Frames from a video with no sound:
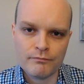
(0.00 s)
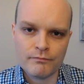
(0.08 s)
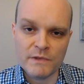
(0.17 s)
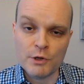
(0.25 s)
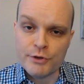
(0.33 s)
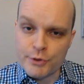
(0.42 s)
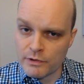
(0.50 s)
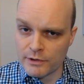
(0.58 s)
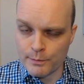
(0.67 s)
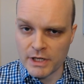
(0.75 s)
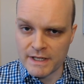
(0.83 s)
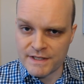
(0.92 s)
There are two other
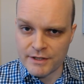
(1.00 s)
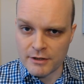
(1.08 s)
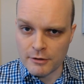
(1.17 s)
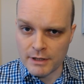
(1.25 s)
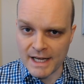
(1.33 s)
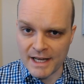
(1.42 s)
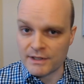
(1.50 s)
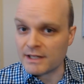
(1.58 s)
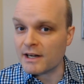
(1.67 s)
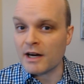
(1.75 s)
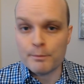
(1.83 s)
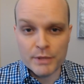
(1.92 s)
parties that are going to have
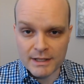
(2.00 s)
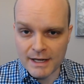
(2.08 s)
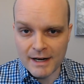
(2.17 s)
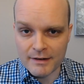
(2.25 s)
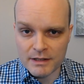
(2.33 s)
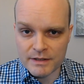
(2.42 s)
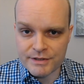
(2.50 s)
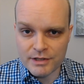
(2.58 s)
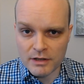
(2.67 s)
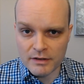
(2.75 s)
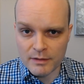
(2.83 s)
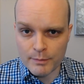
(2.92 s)
incumbent candidates
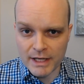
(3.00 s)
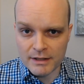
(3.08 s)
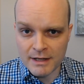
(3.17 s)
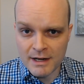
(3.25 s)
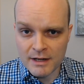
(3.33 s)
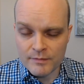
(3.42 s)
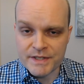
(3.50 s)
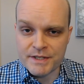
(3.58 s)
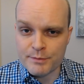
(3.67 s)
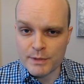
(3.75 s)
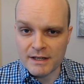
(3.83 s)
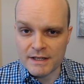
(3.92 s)
on the ballot. This is
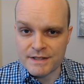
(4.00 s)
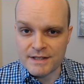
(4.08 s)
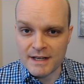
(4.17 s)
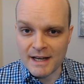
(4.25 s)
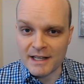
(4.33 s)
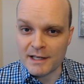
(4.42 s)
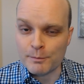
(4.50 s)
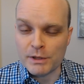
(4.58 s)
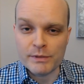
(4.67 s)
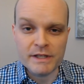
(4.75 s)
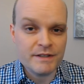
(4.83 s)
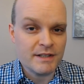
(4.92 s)
because they had
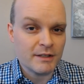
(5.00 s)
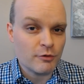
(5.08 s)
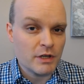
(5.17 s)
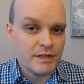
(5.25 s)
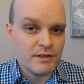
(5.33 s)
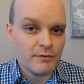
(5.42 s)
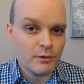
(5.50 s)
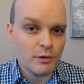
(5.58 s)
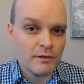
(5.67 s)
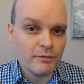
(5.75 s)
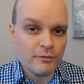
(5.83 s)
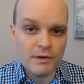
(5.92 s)
MPPs that crossed the
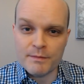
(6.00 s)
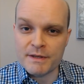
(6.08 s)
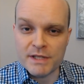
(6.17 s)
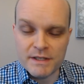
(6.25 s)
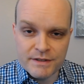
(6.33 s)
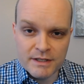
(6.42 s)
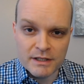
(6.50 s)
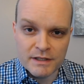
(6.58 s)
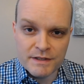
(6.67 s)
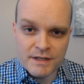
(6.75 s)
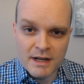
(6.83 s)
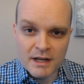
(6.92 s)
floor from the
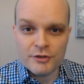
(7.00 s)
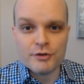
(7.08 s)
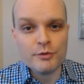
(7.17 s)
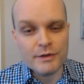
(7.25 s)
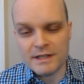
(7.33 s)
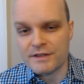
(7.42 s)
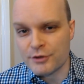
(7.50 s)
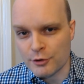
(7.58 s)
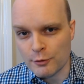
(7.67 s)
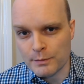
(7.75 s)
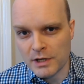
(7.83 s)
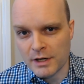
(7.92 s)
PCs to these
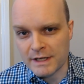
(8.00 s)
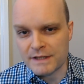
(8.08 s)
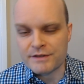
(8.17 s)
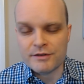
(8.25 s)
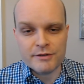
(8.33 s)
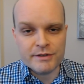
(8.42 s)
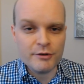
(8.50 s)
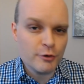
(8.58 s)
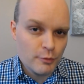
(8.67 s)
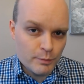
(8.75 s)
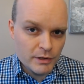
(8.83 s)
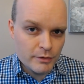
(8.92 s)
new parties. There's the
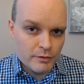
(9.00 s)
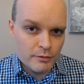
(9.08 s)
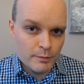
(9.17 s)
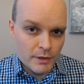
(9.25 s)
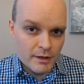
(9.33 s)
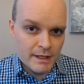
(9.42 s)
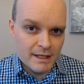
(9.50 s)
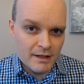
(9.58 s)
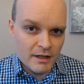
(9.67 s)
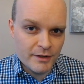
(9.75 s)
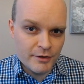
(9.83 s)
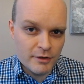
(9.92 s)
New Blue Party
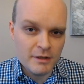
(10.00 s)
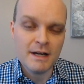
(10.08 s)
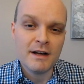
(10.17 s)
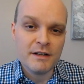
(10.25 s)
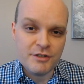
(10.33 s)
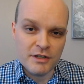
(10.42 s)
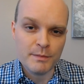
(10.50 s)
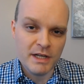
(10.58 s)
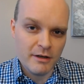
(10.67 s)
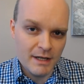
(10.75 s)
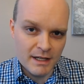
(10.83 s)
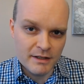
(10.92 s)
under Jim
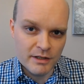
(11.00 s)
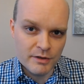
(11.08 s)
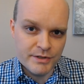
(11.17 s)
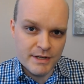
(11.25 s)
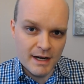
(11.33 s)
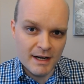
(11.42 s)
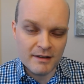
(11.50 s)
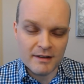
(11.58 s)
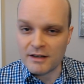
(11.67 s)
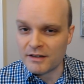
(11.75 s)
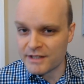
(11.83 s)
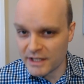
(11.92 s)
Karahalios and
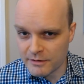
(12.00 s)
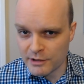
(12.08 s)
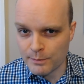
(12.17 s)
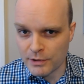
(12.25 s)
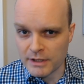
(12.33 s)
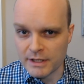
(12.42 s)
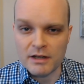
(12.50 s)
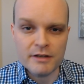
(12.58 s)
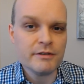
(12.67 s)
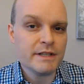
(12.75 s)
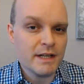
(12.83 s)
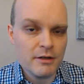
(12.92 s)
the Ontario Party
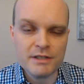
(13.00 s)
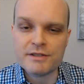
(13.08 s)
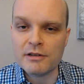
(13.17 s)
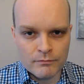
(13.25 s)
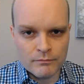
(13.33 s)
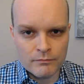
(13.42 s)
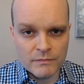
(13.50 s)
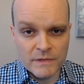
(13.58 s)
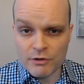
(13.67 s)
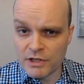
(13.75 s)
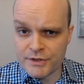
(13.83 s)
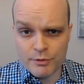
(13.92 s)
under Derek Sloan. There
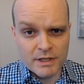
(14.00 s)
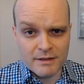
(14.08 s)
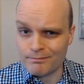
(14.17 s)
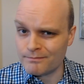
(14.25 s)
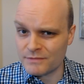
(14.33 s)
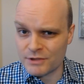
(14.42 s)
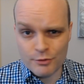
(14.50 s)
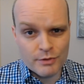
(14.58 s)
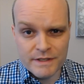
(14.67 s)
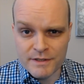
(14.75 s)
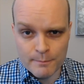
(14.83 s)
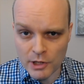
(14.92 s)
are also two
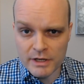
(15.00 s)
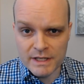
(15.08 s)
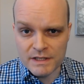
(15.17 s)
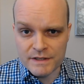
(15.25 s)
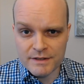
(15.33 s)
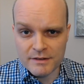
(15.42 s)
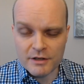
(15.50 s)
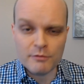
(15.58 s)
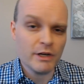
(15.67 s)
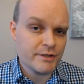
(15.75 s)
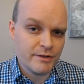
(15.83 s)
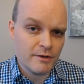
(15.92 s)
dozen parties that are
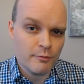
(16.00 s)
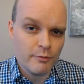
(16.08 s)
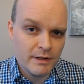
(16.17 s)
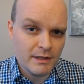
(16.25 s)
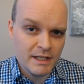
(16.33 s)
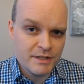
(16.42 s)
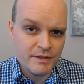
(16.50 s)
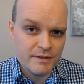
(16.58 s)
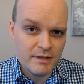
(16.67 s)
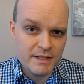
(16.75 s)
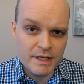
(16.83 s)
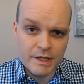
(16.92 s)
registered with Elections
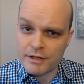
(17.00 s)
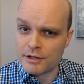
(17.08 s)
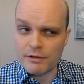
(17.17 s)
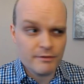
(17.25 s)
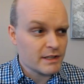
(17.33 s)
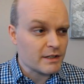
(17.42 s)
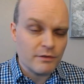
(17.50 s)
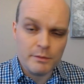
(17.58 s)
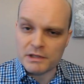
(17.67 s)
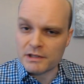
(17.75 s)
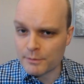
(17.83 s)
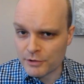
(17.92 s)
Ontario, everything from
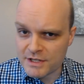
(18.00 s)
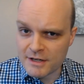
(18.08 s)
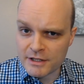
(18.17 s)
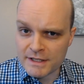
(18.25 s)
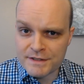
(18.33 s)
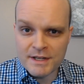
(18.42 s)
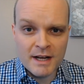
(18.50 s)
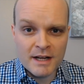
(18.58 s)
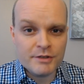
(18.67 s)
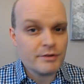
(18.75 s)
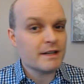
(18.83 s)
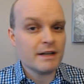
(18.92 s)
the Libertarians
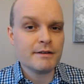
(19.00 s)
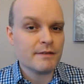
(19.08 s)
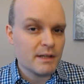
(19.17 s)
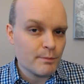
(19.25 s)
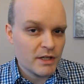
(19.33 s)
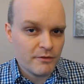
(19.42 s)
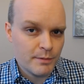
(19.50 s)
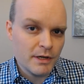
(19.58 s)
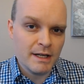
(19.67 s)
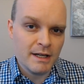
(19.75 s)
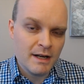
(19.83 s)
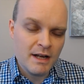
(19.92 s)
to the None of the Above
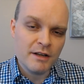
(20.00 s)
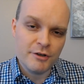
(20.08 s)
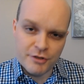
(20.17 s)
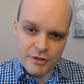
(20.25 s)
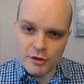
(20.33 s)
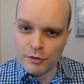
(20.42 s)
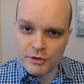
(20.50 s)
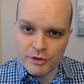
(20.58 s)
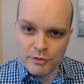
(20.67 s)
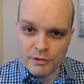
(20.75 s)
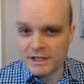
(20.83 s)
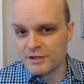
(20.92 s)
Party. You should go
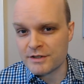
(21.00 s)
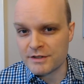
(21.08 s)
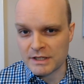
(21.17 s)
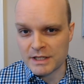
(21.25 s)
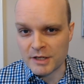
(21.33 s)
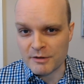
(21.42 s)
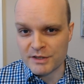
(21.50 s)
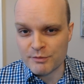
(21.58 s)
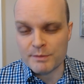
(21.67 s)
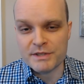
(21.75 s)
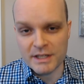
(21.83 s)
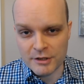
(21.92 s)
to Elections Ontario's
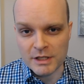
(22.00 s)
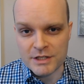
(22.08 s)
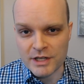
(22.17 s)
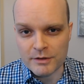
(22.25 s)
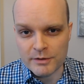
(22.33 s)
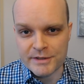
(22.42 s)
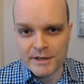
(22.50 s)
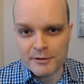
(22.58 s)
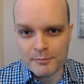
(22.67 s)
website and you can check those out.